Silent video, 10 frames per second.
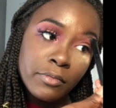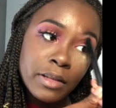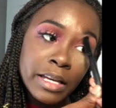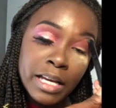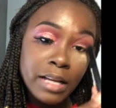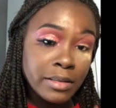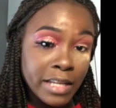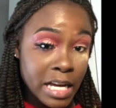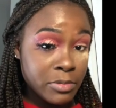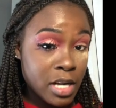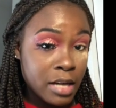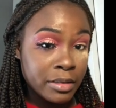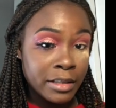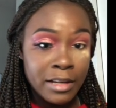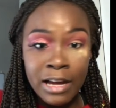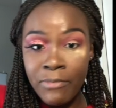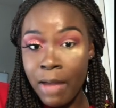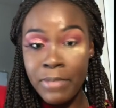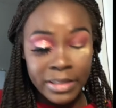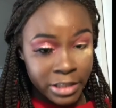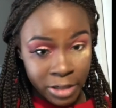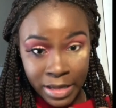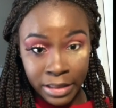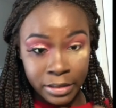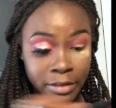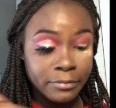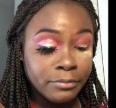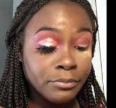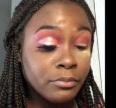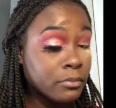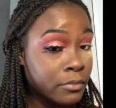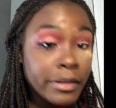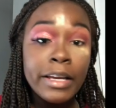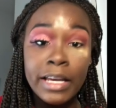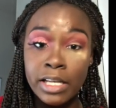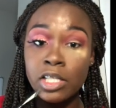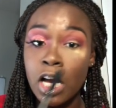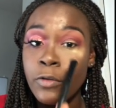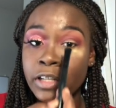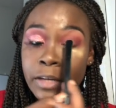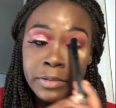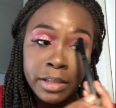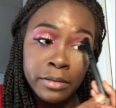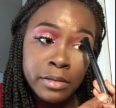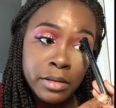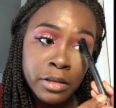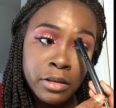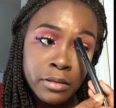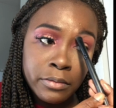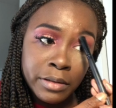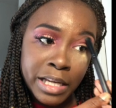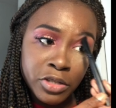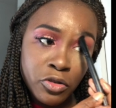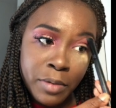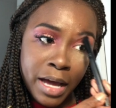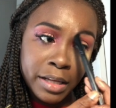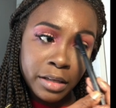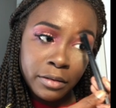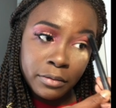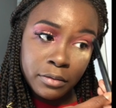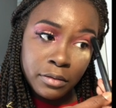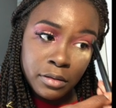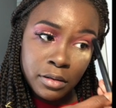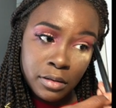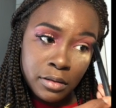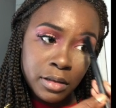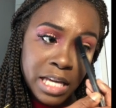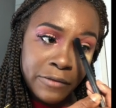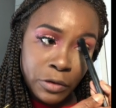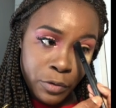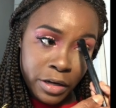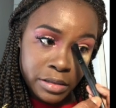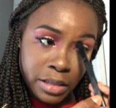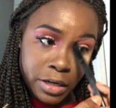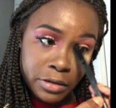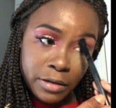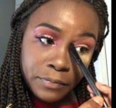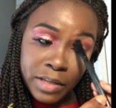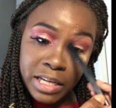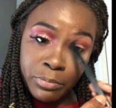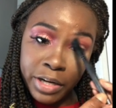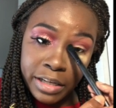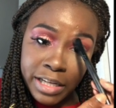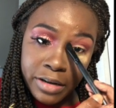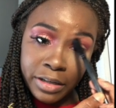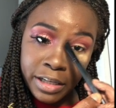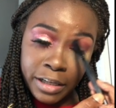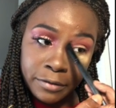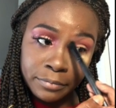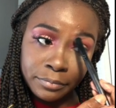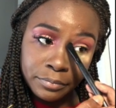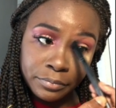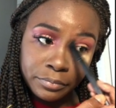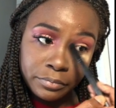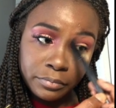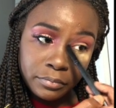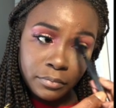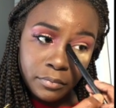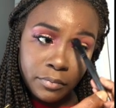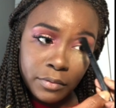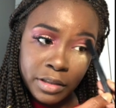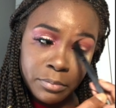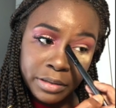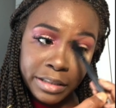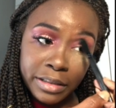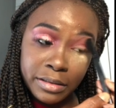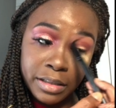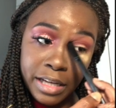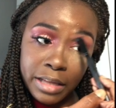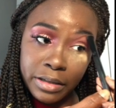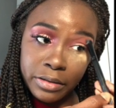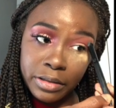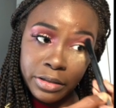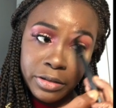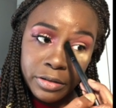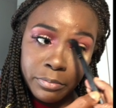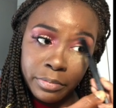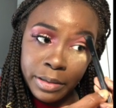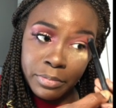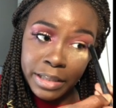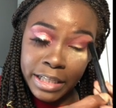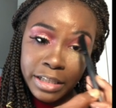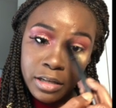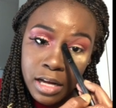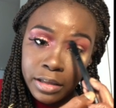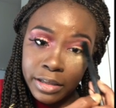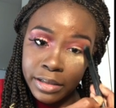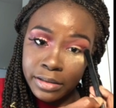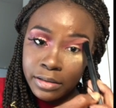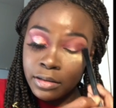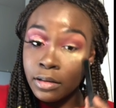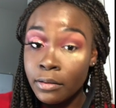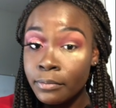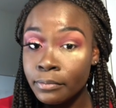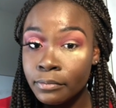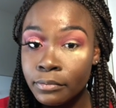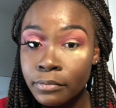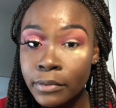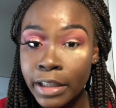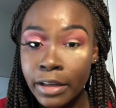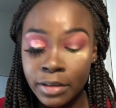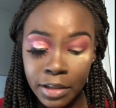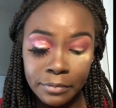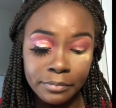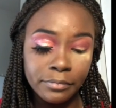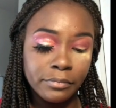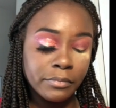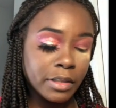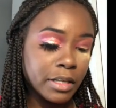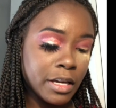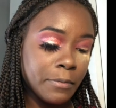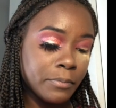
And y'all see I'm chocolate. I'm not missing no melanin. It's showing up, sis. Get you a palette if you were concerned. And then bring it down again to blend this together, so you can be blending all of this. Can y'all see? Okay.